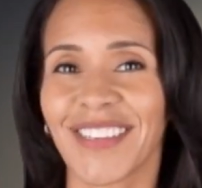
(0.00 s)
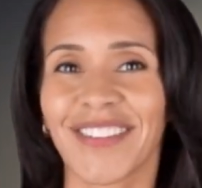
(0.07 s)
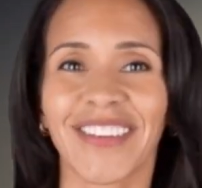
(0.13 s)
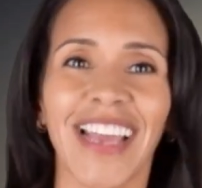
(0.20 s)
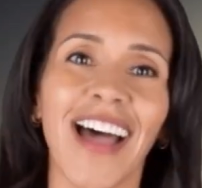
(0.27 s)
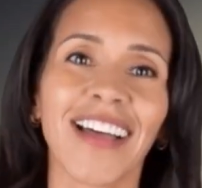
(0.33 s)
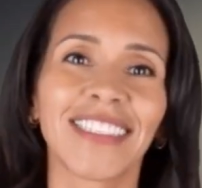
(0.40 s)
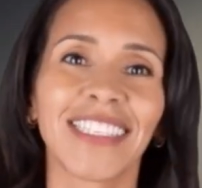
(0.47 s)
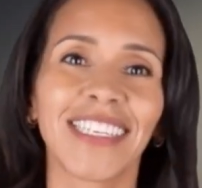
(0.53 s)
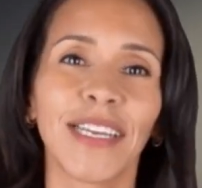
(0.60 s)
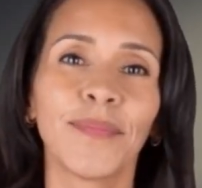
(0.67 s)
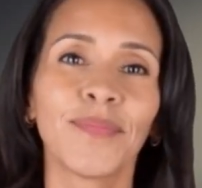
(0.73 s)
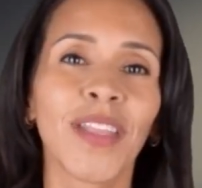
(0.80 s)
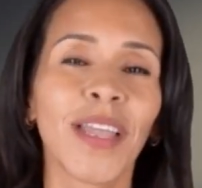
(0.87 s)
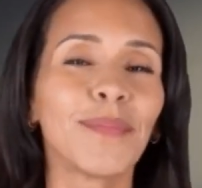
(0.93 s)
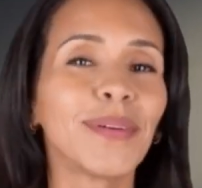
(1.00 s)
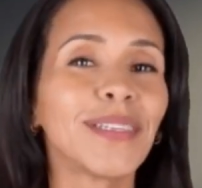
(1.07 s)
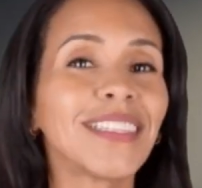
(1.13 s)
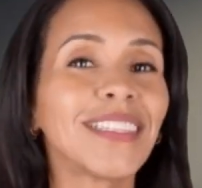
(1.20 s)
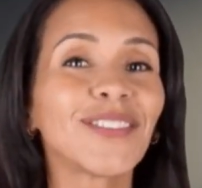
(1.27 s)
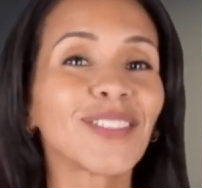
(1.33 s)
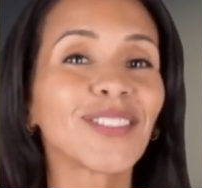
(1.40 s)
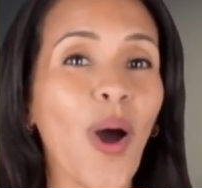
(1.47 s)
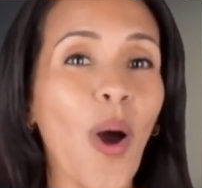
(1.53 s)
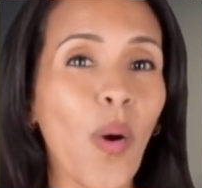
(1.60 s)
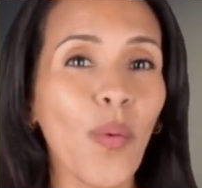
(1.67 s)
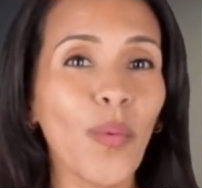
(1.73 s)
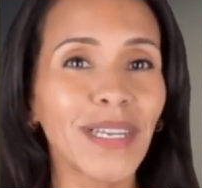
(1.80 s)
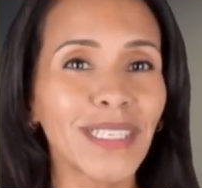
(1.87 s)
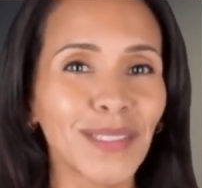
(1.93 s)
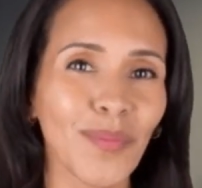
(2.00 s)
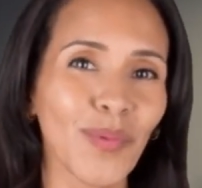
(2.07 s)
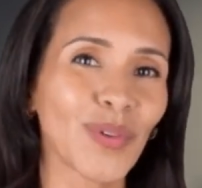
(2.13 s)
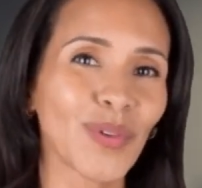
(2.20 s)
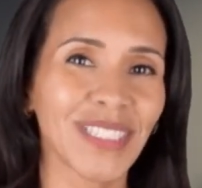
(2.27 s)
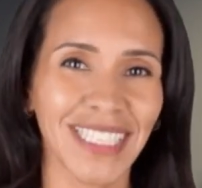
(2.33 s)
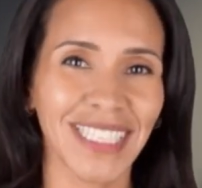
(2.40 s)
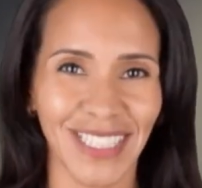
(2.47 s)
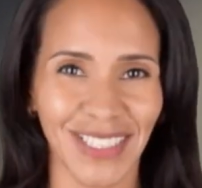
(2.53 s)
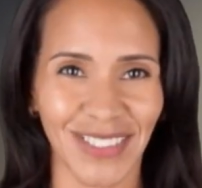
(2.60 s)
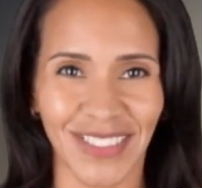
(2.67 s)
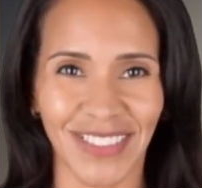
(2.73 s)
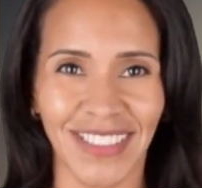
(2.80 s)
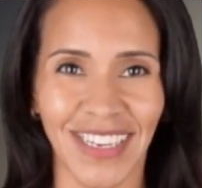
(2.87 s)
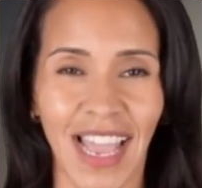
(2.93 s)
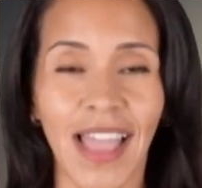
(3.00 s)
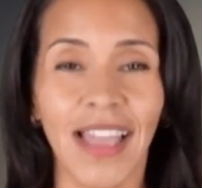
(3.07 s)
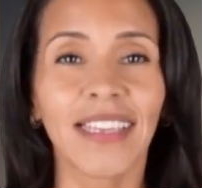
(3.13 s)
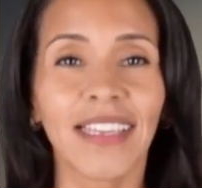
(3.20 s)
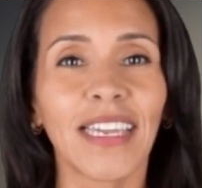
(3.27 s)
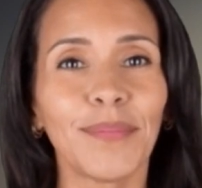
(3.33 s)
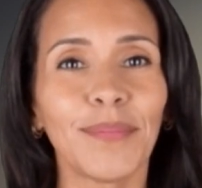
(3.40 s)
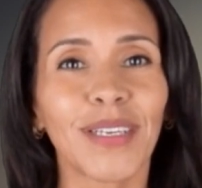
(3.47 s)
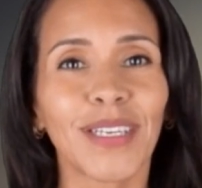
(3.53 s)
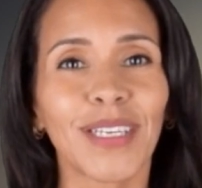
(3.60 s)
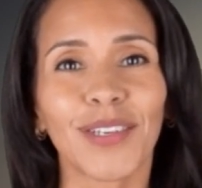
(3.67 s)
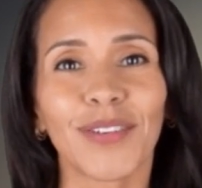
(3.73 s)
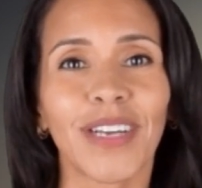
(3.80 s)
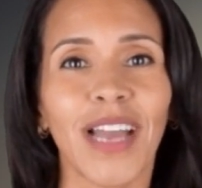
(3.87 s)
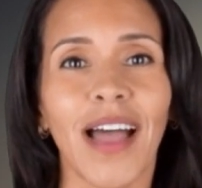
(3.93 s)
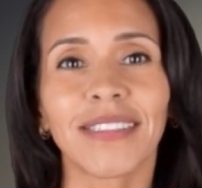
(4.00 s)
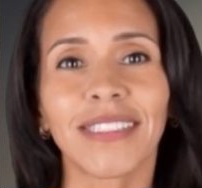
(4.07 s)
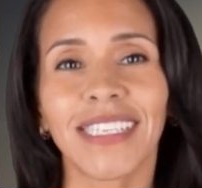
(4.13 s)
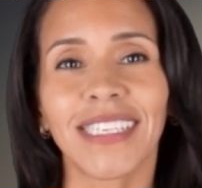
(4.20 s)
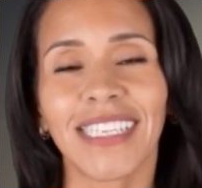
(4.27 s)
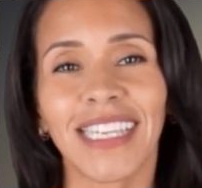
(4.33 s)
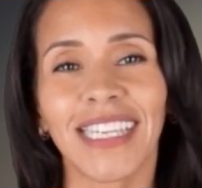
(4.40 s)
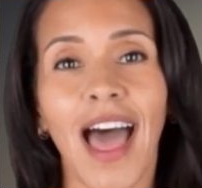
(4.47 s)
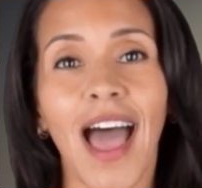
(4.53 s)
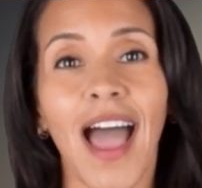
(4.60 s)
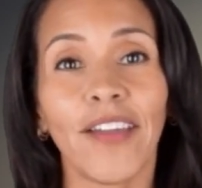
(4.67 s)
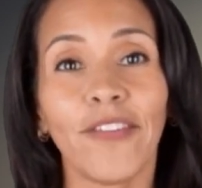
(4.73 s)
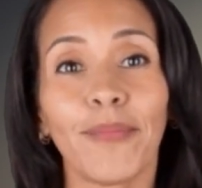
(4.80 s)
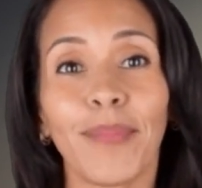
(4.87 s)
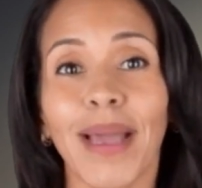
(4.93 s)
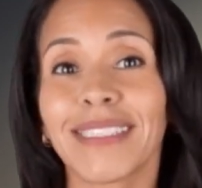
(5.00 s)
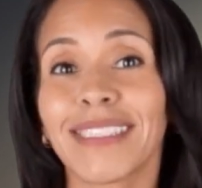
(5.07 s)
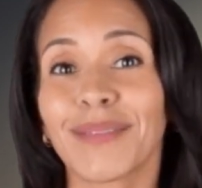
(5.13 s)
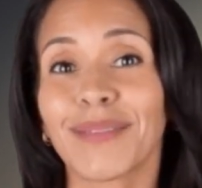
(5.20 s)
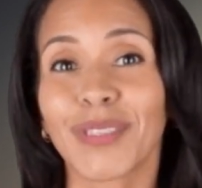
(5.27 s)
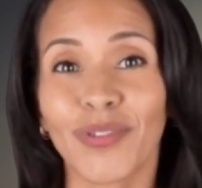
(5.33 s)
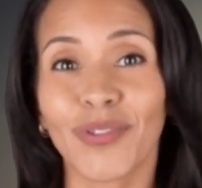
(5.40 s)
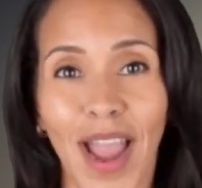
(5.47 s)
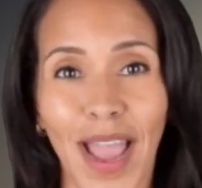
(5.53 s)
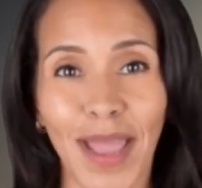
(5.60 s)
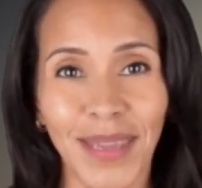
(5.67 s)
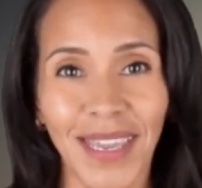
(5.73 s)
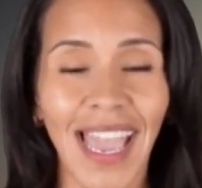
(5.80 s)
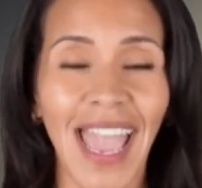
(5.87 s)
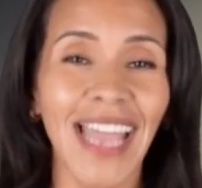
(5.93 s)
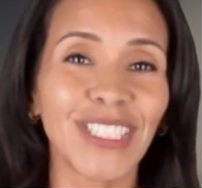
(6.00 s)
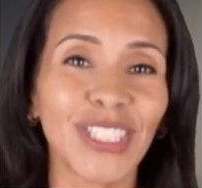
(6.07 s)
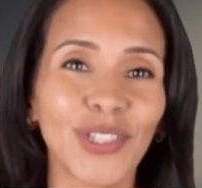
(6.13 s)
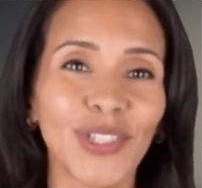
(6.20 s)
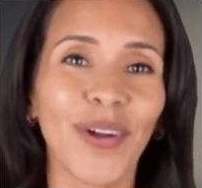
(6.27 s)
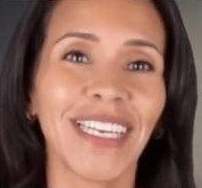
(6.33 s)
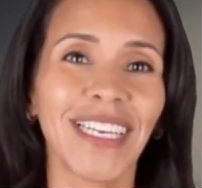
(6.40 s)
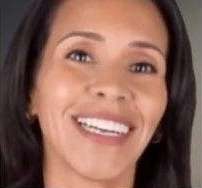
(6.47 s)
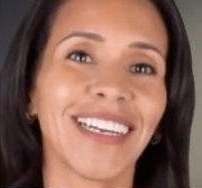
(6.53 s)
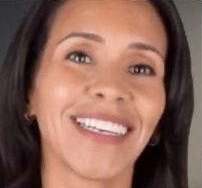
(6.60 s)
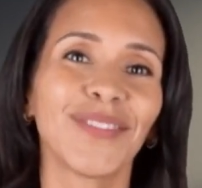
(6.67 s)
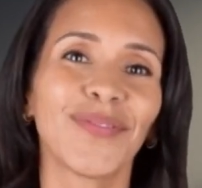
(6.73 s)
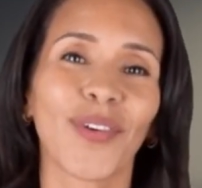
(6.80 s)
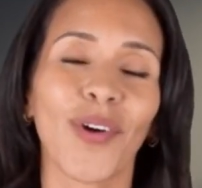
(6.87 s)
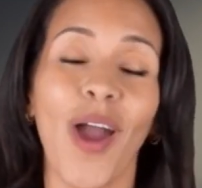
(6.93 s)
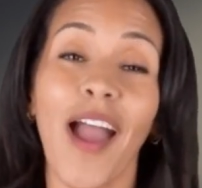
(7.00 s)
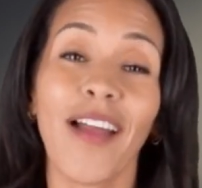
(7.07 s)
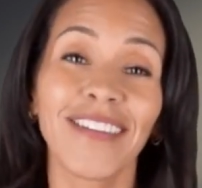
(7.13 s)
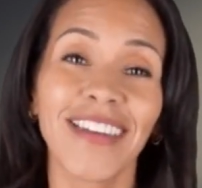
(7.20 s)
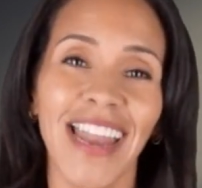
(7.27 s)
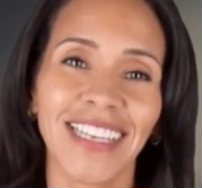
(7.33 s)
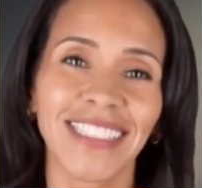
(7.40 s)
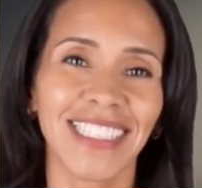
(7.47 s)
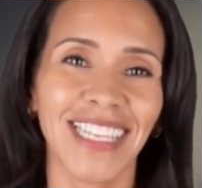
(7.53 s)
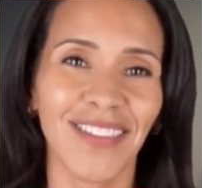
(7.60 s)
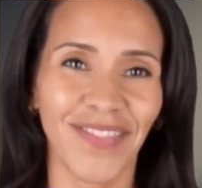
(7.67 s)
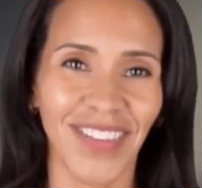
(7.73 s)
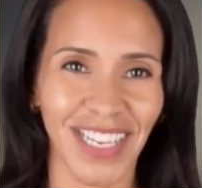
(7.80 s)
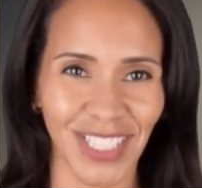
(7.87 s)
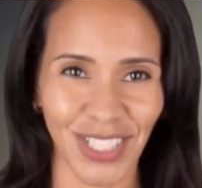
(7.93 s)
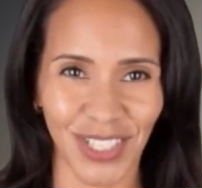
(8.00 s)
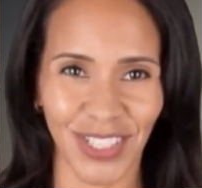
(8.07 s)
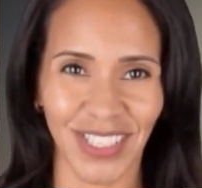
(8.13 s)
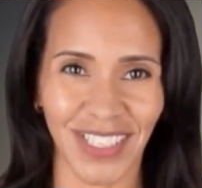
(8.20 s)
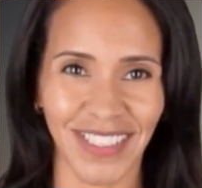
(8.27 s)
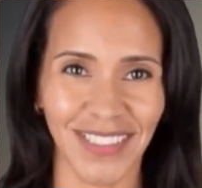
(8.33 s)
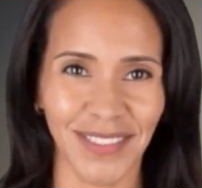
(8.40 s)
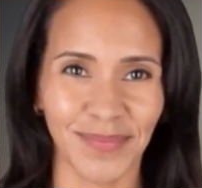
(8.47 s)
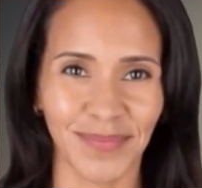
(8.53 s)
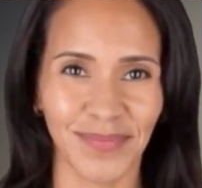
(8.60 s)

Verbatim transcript: curiosity, but there's always more to learn. Keep the curiosity alive by subscribing and joining us for our next adventure.